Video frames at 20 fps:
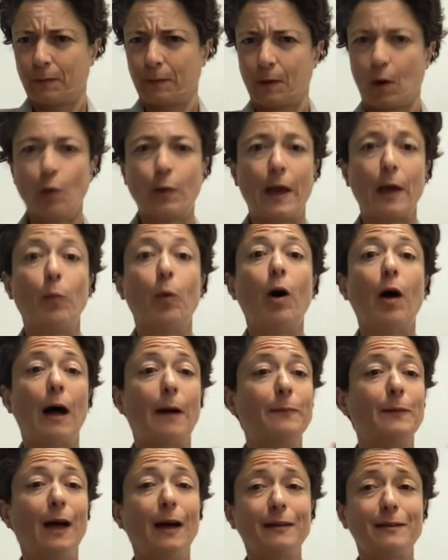Okay, well,
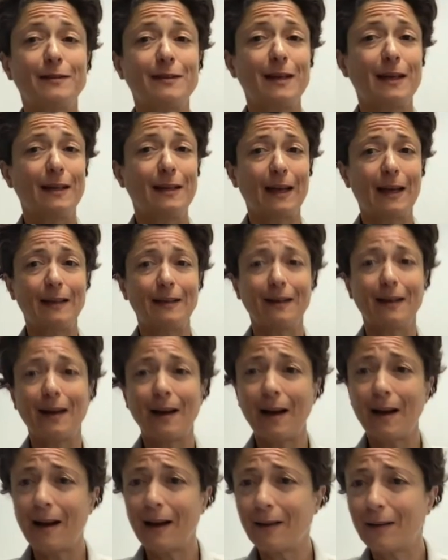I'm not seeing that
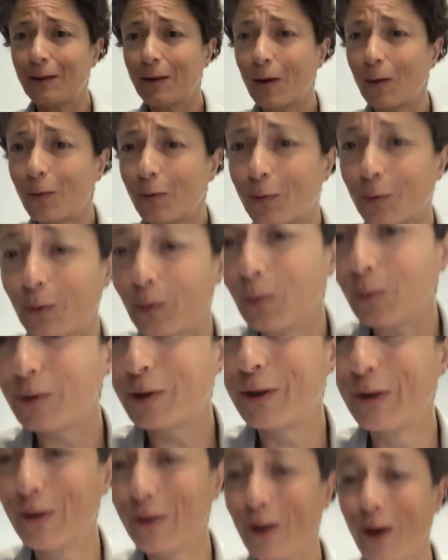go through,
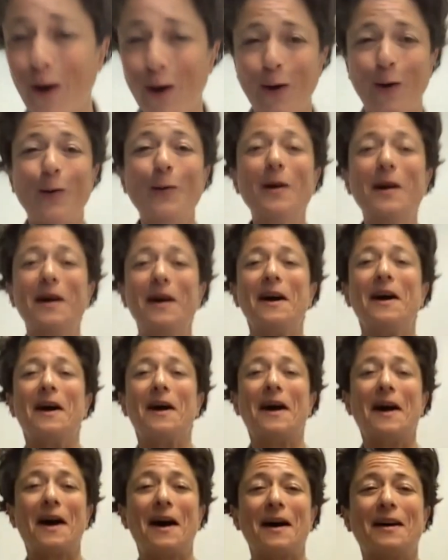so
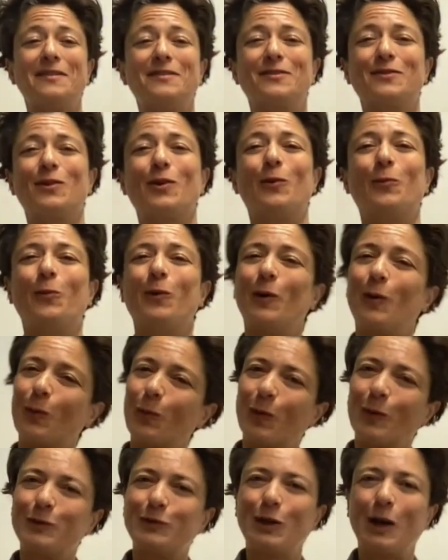
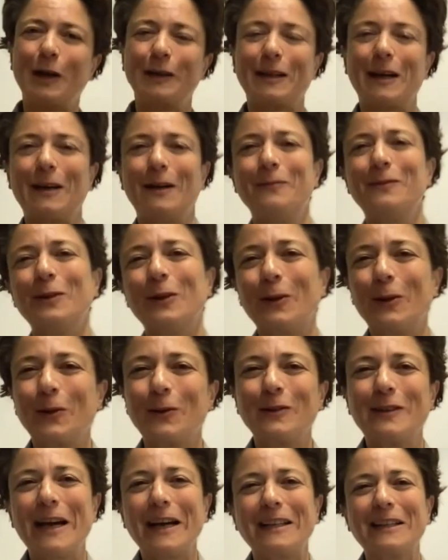we'll chalk that up to a
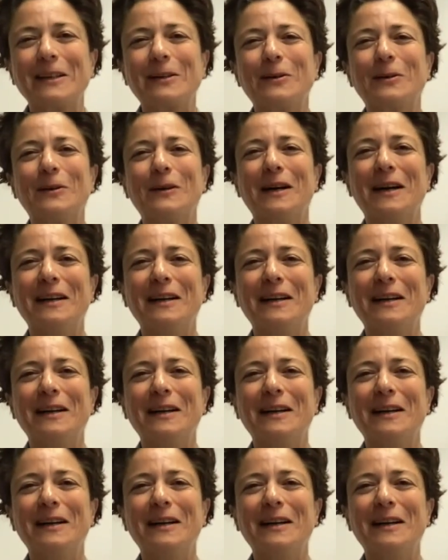little technical